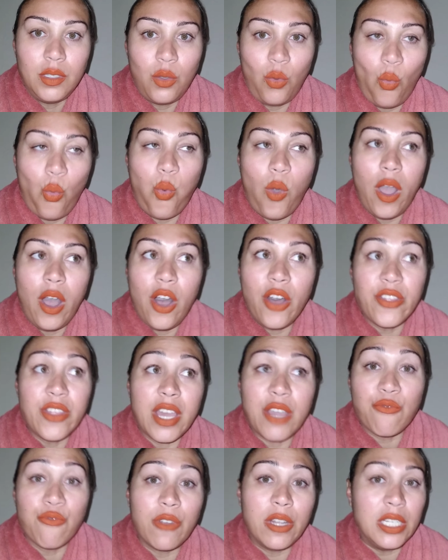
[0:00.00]
What are
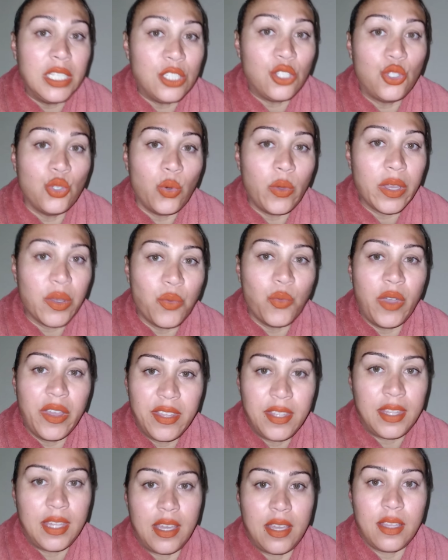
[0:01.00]
they really doing
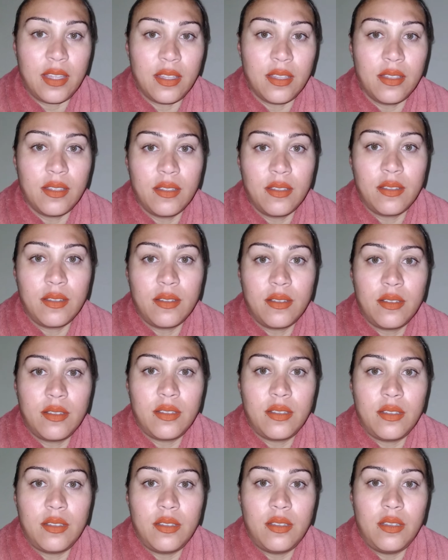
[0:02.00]
with it?
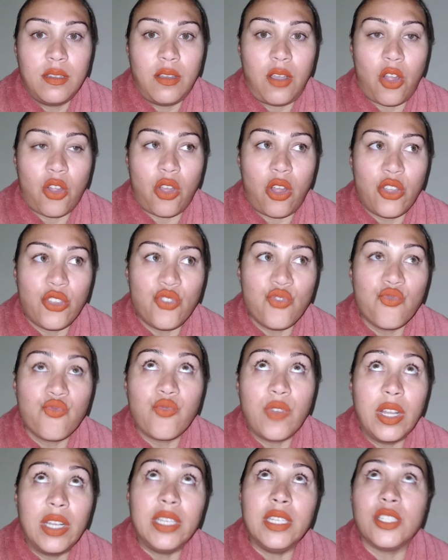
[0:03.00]
Are you
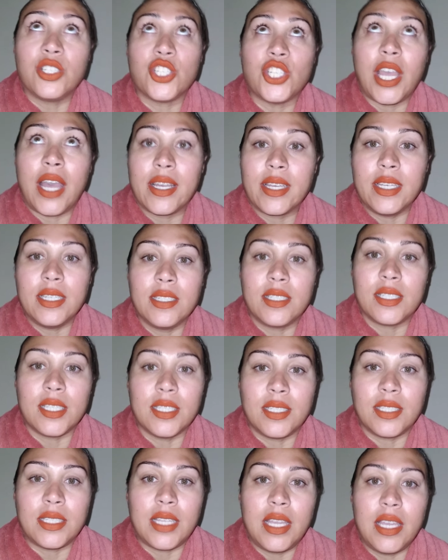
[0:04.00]
really checking to
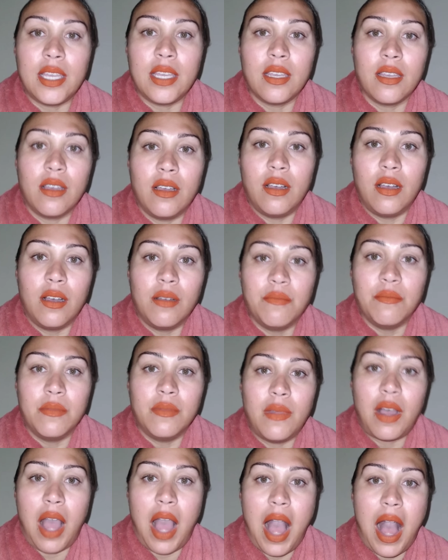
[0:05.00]
see
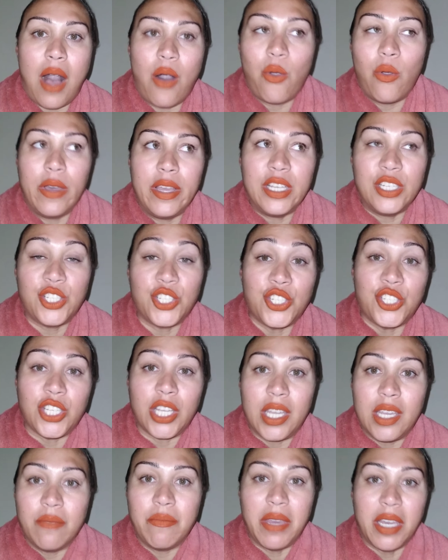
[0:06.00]
how is
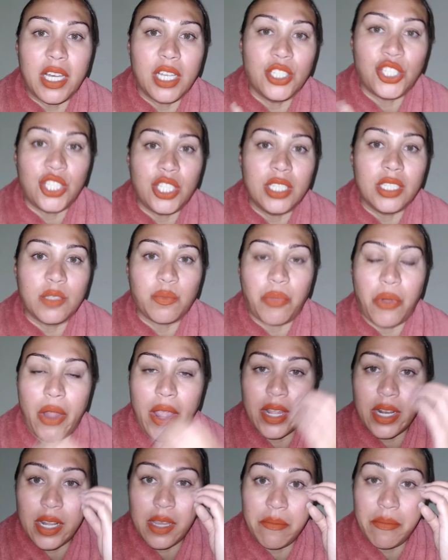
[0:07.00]
she, because she is
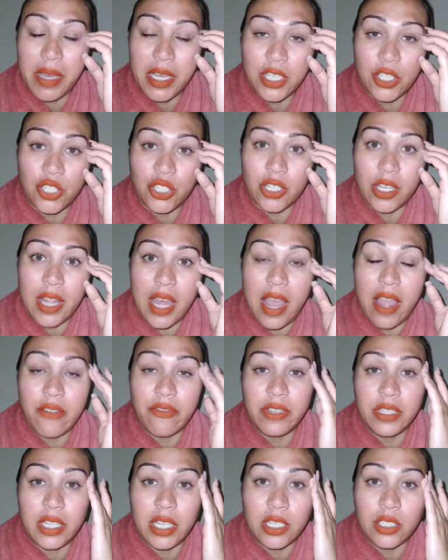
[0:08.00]
pregnant, making sure that
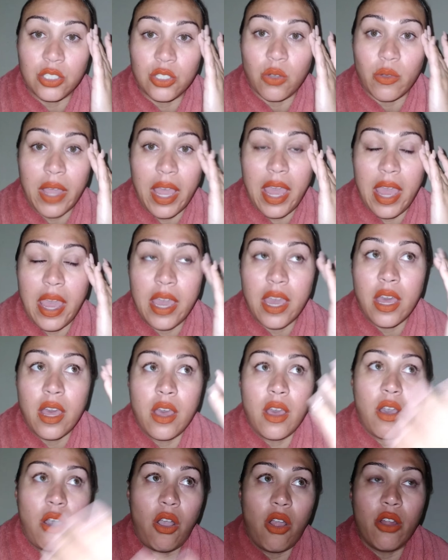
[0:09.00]
everything is okay?
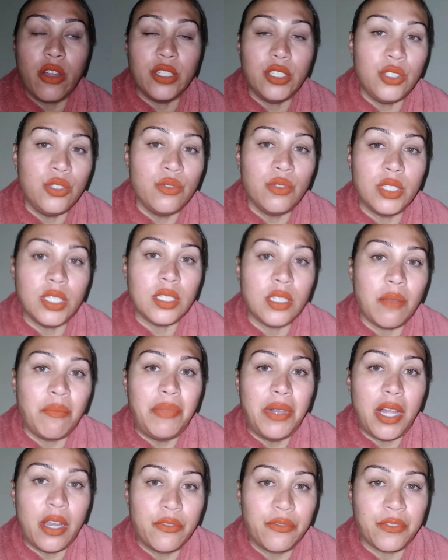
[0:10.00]
Or are you using the
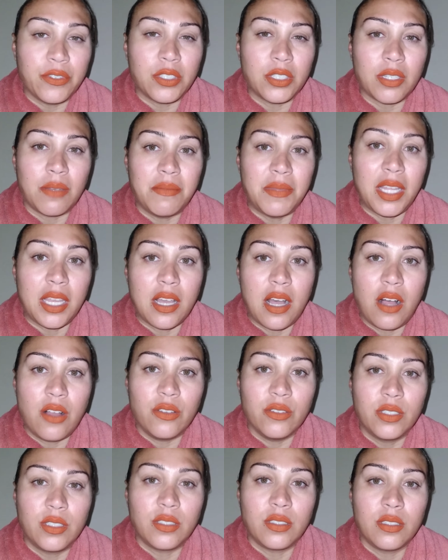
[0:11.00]
blood for something
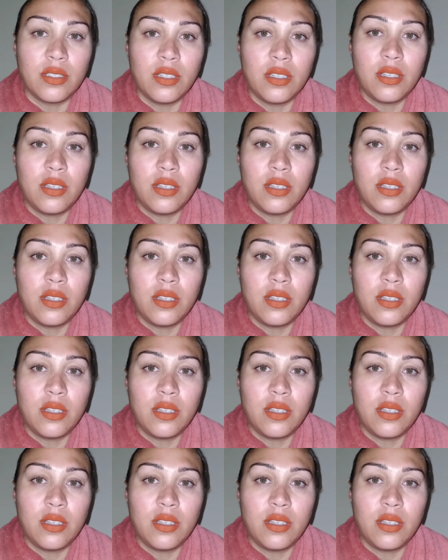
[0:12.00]
else?